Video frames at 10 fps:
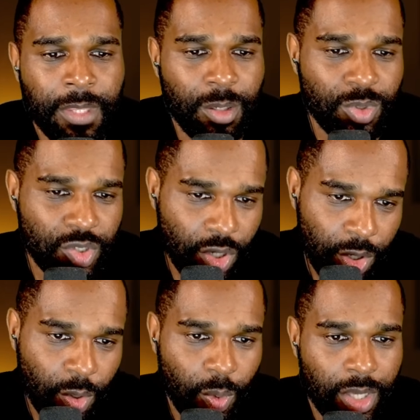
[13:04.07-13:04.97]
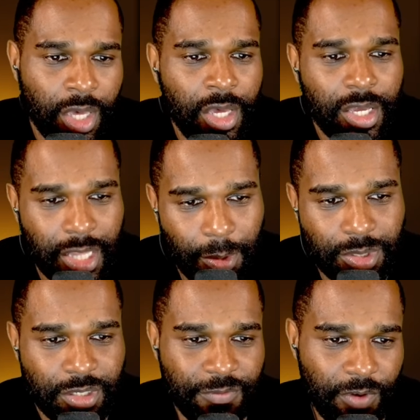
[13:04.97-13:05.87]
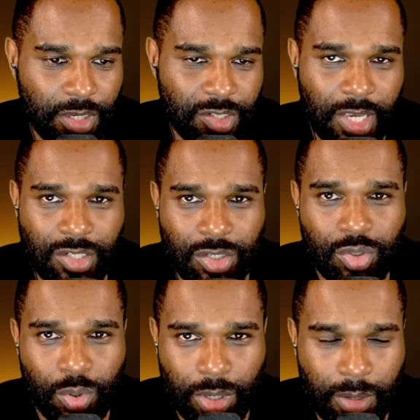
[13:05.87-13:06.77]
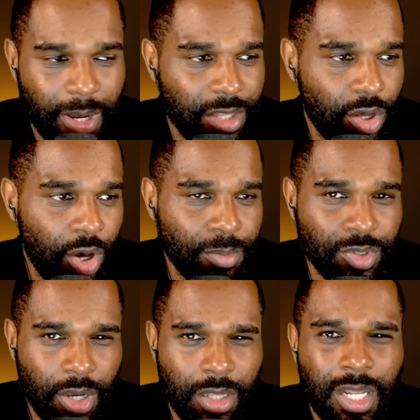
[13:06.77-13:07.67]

He was so quick, and that was his first session talking about the upside.